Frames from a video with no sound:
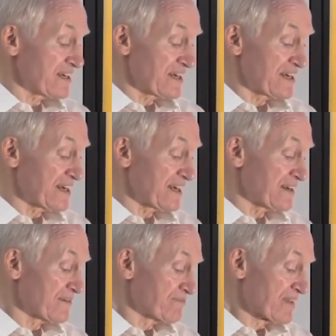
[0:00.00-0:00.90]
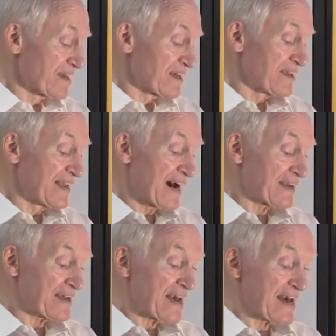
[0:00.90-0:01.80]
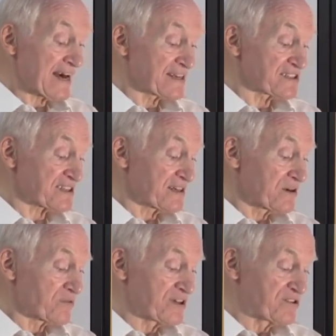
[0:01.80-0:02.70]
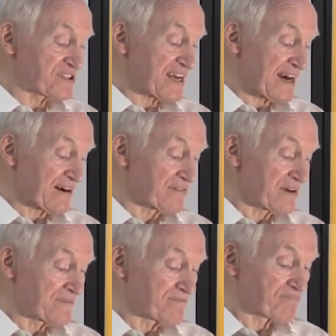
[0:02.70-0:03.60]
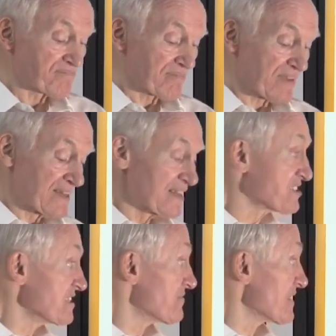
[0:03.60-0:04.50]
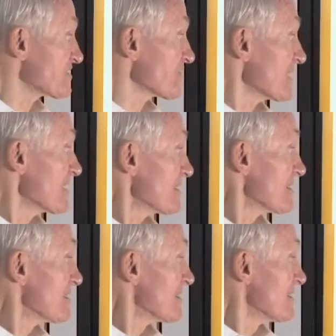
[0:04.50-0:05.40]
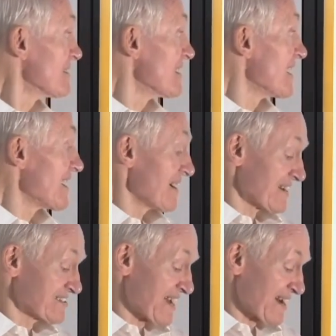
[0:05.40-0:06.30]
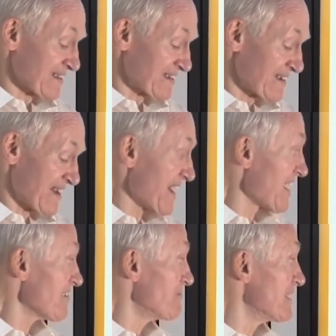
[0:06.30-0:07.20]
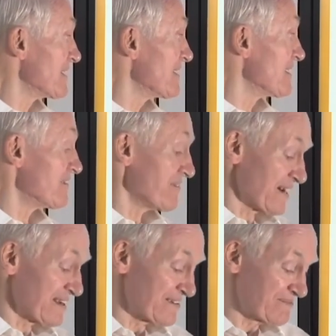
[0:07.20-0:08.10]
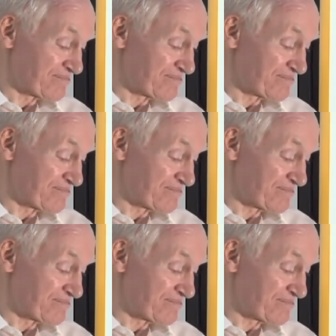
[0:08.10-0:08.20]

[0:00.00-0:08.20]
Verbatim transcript: E. Not has, we use have. Let's see if that's right. Exactly, have been invited.